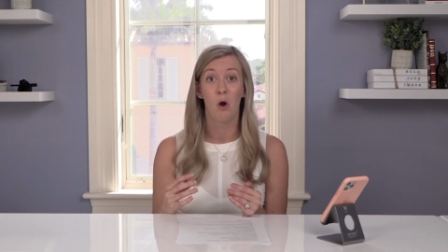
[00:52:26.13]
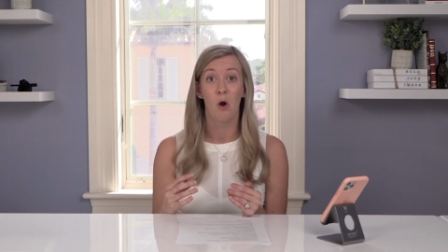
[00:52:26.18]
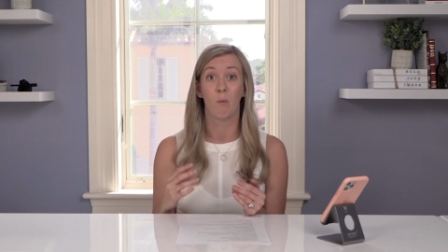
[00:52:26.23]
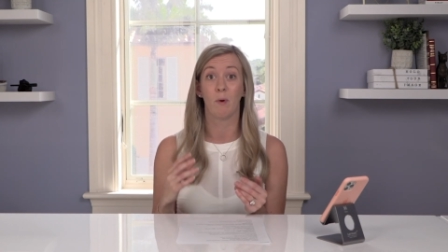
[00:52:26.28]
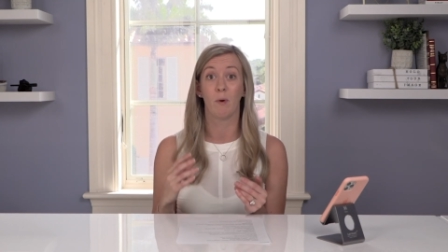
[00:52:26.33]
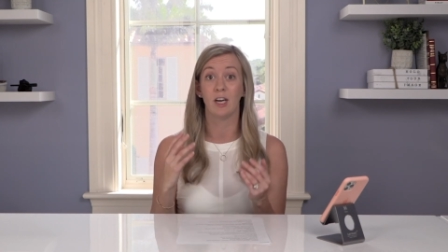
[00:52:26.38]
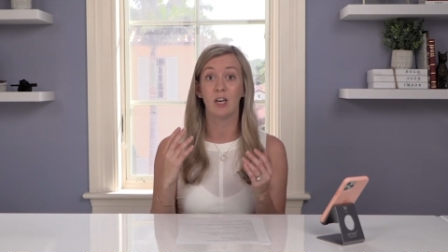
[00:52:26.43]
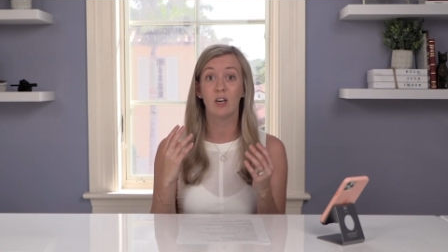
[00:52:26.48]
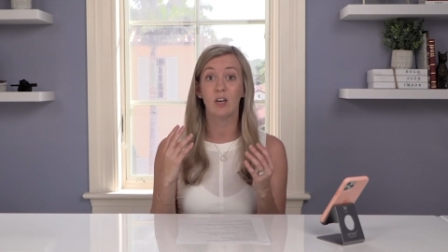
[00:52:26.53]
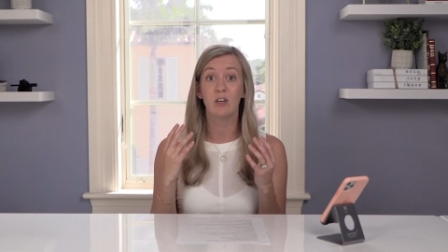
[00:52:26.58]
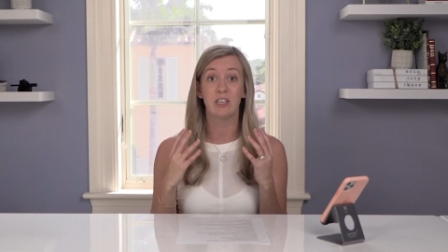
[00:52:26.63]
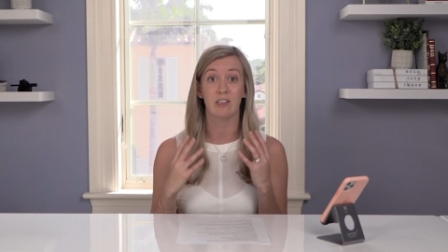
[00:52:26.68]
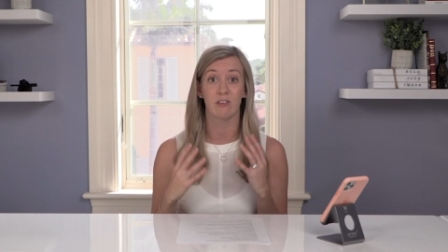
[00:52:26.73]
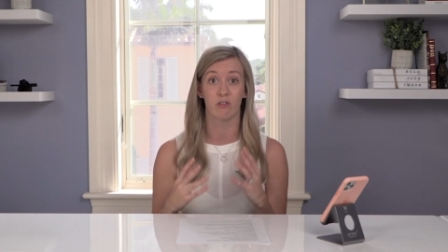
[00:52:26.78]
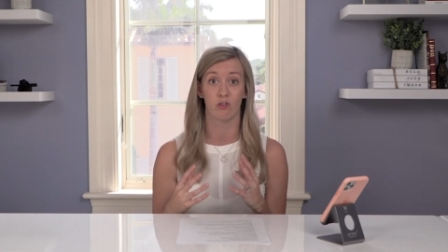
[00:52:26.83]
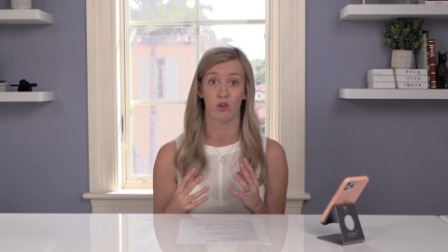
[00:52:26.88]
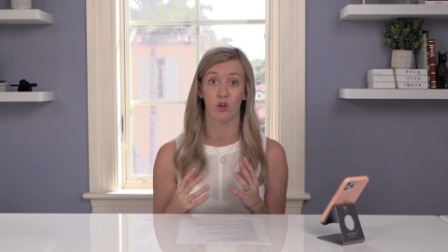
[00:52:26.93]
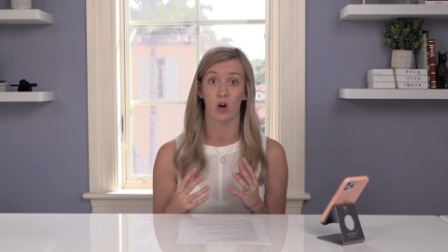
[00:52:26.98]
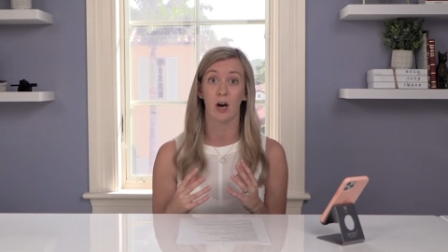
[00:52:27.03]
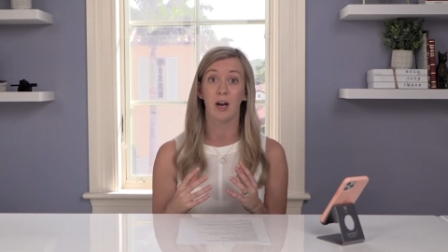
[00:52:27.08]
where you're
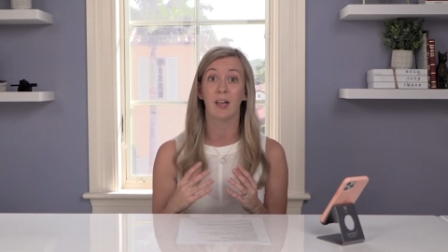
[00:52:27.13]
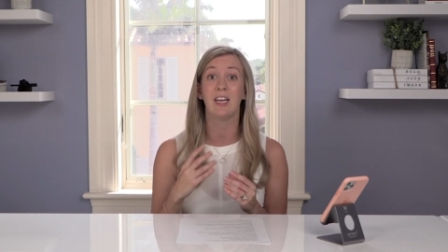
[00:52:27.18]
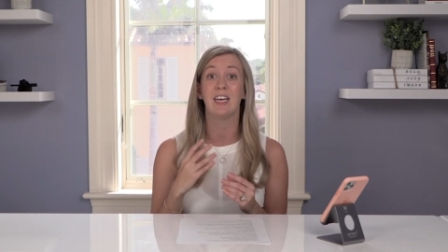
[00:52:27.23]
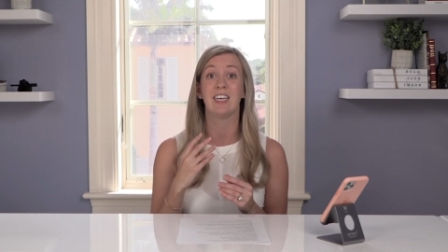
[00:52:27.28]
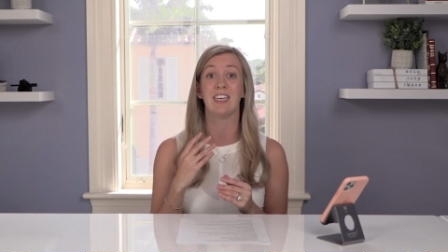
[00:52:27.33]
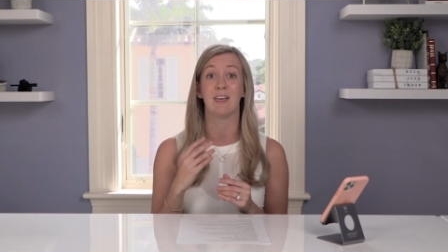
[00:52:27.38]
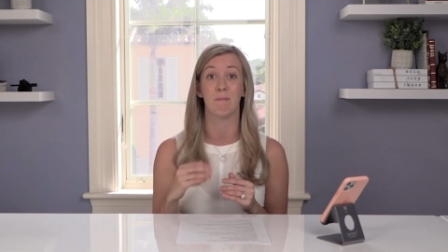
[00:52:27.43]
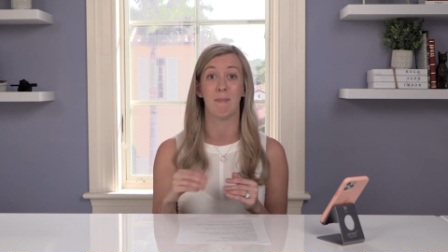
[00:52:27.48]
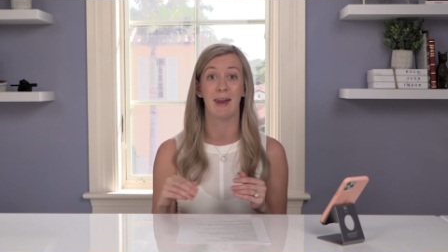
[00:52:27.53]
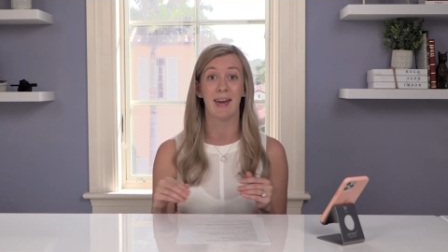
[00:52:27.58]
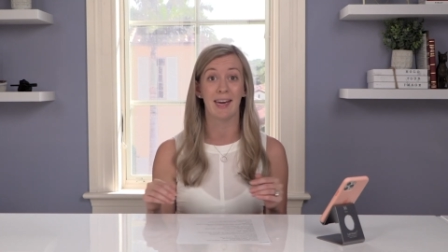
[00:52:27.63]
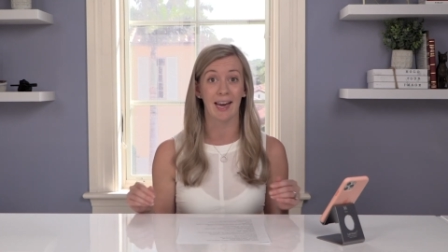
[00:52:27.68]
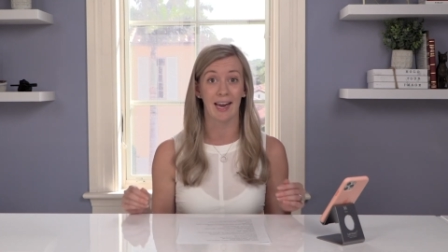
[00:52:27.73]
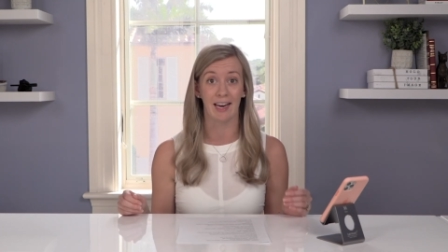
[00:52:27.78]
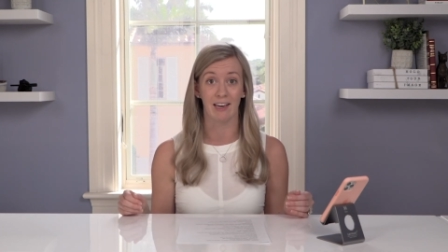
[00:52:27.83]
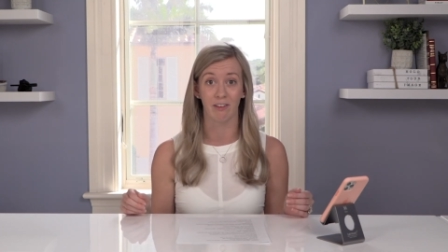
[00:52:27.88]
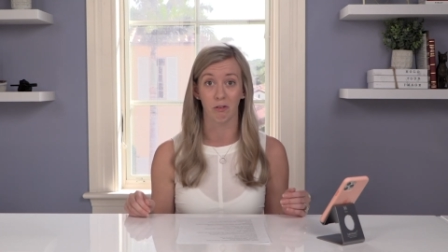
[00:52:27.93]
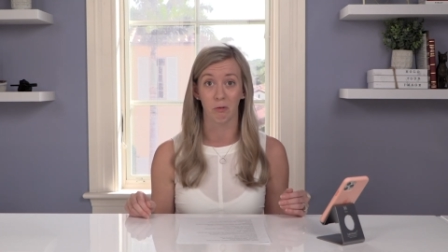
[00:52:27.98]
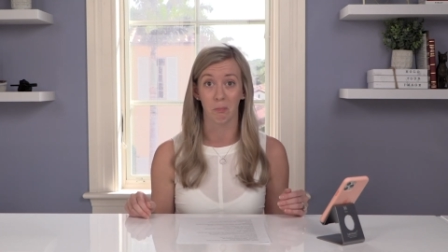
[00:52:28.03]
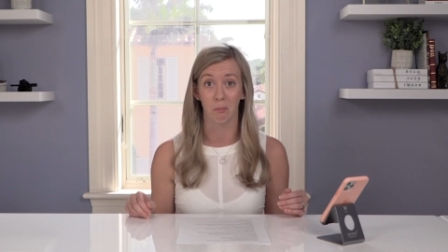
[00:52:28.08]
just struggling to make
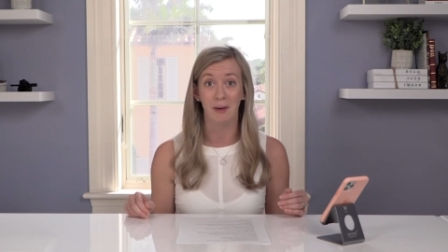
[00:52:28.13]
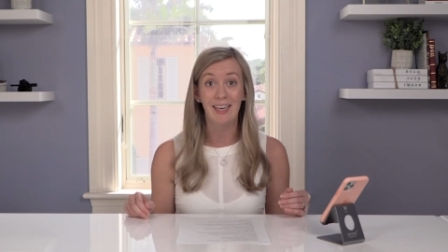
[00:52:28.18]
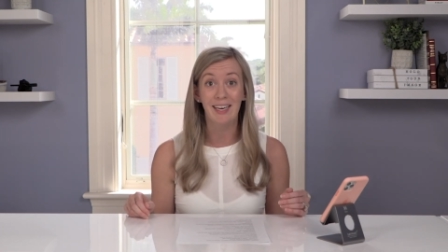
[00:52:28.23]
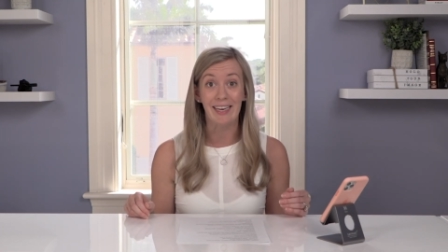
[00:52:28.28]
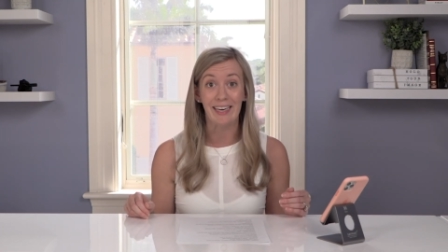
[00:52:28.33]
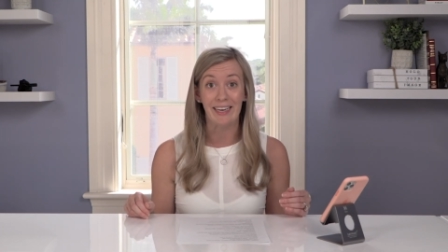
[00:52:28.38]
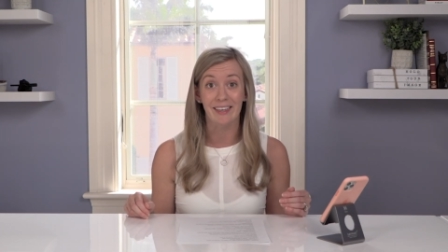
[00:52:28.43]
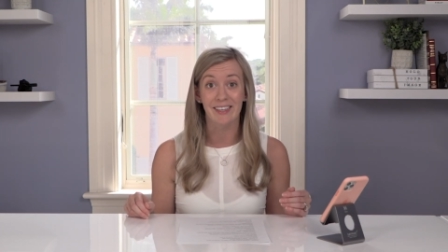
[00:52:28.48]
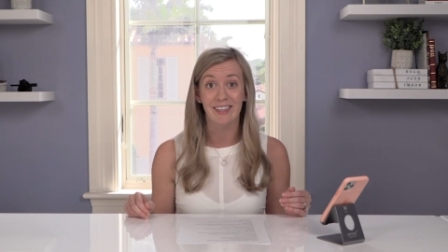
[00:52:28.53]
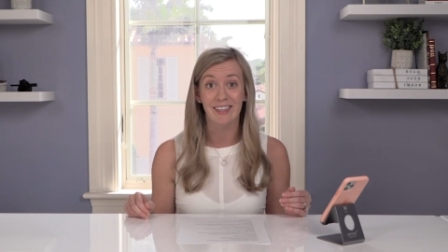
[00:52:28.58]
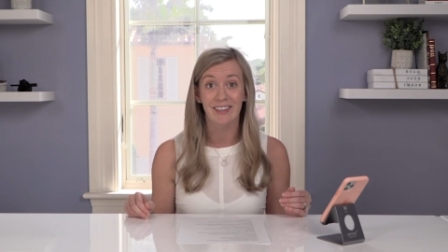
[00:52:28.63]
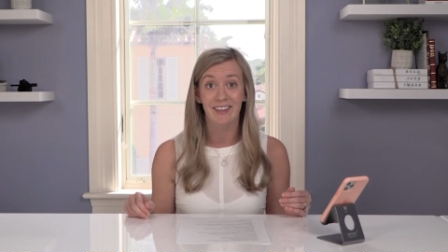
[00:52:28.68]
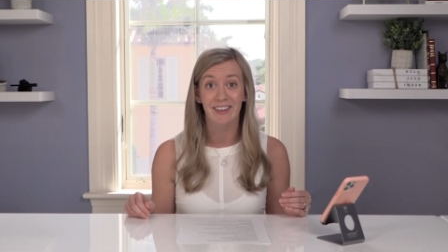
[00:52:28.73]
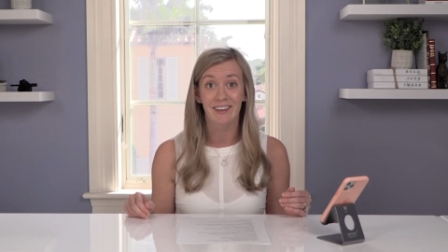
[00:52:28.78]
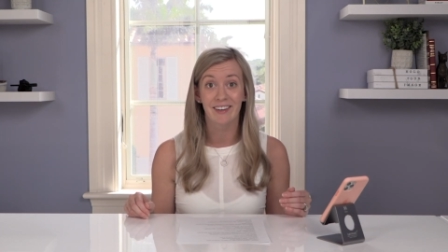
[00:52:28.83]
ends meet.